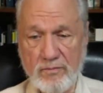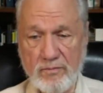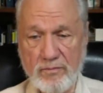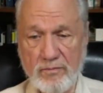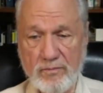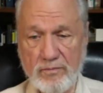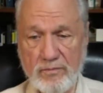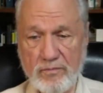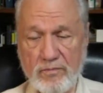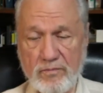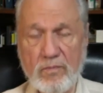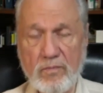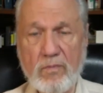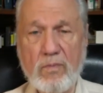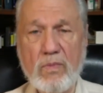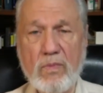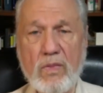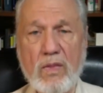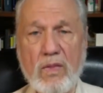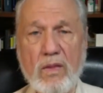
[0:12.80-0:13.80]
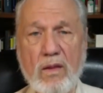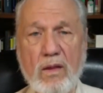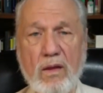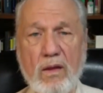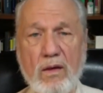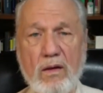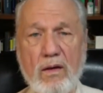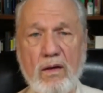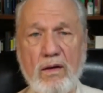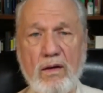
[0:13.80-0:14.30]

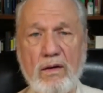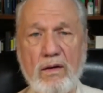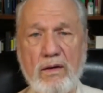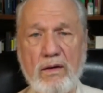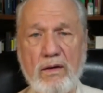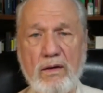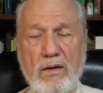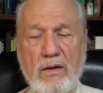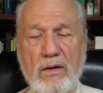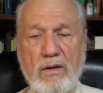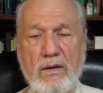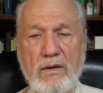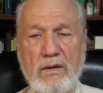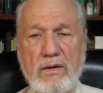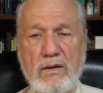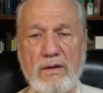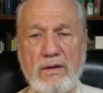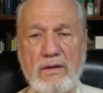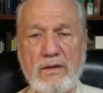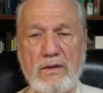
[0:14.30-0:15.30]
Nobody speaks.